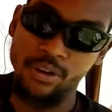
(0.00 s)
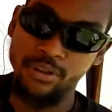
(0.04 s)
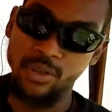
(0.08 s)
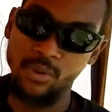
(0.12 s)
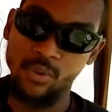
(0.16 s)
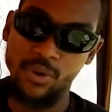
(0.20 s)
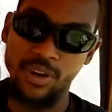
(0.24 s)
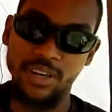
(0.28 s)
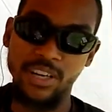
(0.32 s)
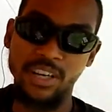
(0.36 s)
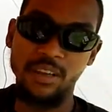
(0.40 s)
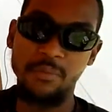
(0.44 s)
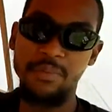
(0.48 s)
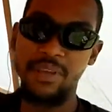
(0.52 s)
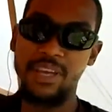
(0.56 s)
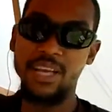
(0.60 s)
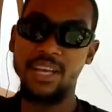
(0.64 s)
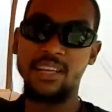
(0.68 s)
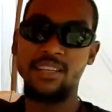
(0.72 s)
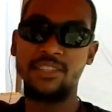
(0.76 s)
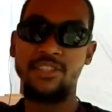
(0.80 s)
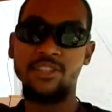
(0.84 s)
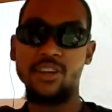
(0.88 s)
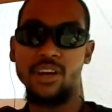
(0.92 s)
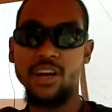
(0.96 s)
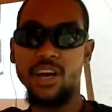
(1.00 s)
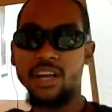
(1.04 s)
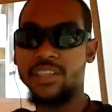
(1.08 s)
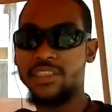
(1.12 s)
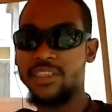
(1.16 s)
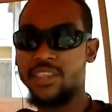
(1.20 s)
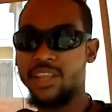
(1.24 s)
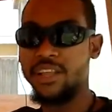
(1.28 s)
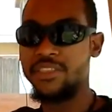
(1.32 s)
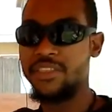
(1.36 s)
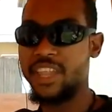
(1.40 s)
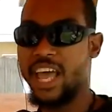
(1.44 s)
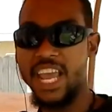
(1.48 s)
on it, whether it be a,
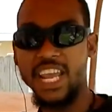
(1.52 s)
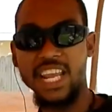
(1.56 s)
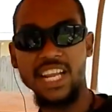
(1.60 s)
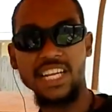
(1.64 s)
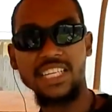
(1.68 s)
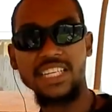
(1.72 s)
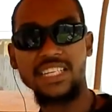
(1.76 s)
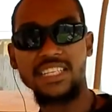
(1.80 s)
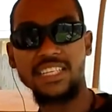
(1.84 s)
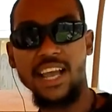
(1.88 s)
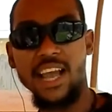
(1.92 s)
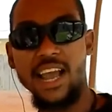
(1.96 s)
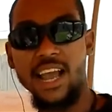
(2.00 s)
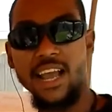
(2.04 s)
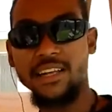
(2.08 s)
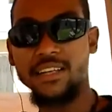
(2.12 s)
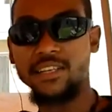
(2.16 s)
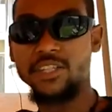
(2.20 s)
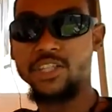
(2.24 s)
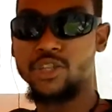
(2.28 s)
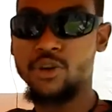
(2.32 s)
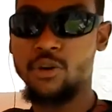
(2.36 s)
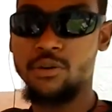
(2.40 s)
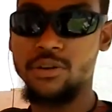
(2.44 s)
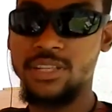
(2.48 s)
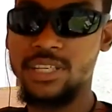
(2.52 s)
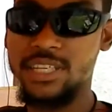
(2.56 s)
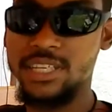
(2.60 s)
a, a Nike design, a Jordan